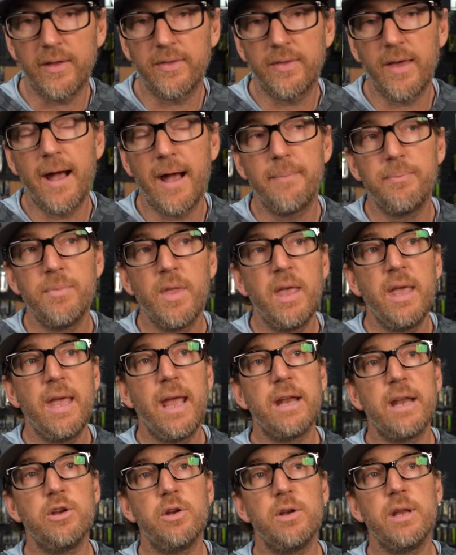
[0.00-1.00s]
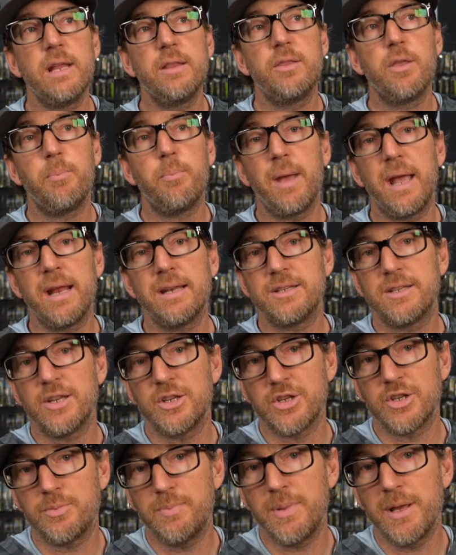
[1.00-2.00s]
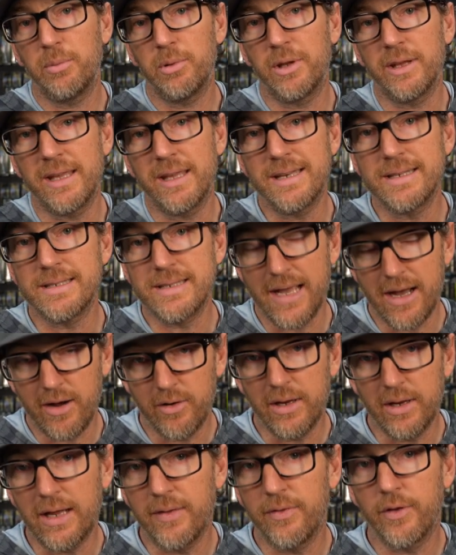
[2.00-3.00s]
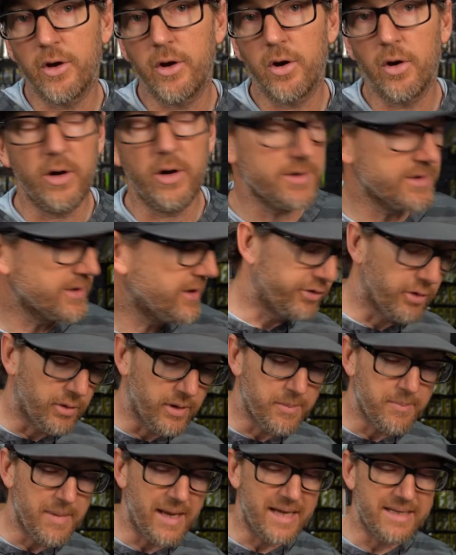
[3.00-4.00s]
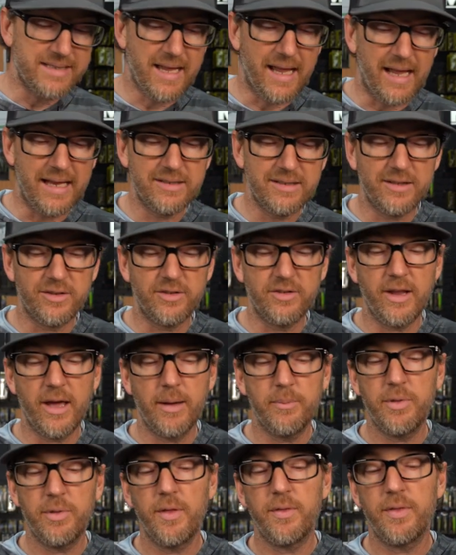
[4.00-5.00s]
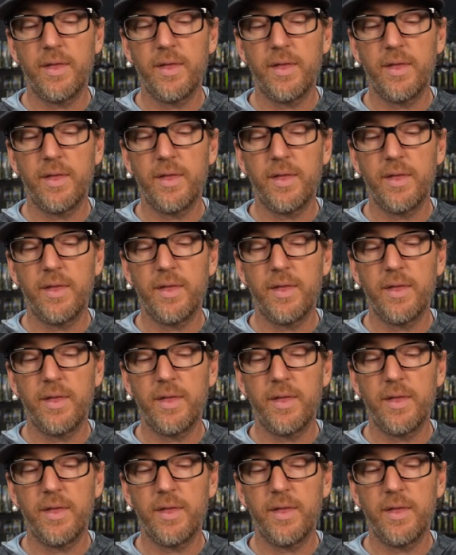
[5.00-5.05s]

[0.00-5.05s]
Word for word: like that, and you need the bait to just be able to get down in the current so it maintains its depth,